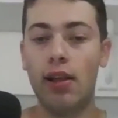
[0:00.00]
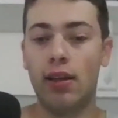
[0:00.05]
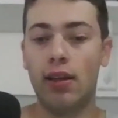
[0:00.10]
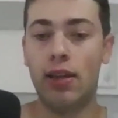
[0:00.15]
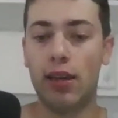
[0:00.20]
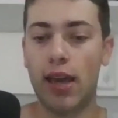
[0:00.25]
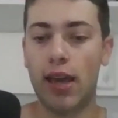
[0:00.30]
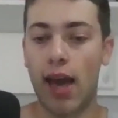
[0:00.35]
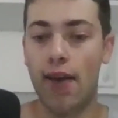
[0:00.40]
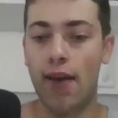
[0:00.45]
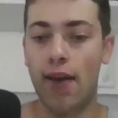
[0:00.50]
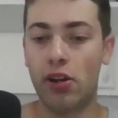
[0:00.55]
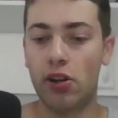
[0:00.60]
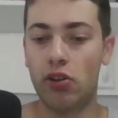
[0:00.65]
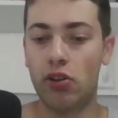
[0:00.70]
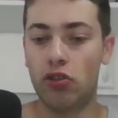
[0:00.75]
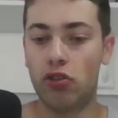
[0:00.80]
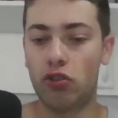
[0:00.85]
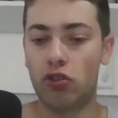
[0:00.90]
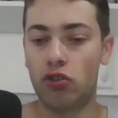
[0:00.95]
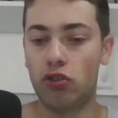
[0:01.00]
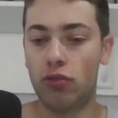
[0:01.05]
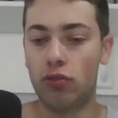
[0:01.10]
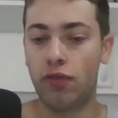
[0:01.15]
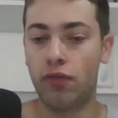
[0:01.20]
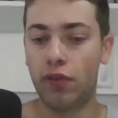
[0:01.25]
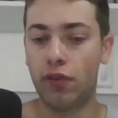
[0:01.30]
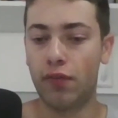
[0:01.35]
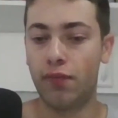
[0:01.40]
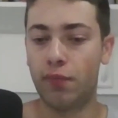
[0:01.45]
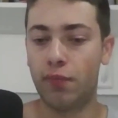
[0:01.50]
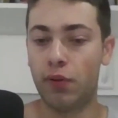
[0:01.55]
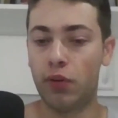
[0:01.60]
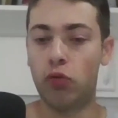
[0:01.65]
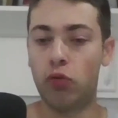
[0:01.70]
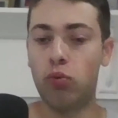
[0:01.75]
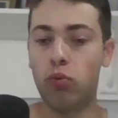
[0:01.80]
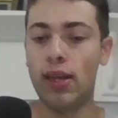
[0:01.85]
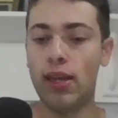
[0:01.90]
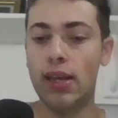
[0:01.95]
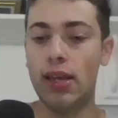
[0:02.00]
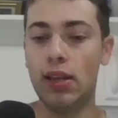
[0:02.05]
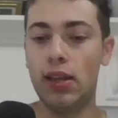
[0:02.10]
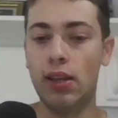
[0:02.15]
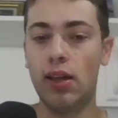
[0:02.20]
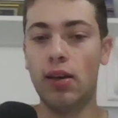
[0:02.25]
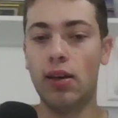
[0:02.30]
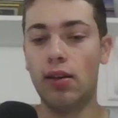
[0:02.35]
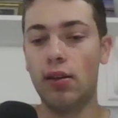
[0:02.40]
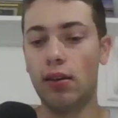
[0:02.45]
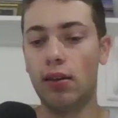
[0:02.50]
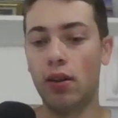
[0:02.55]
He averaged between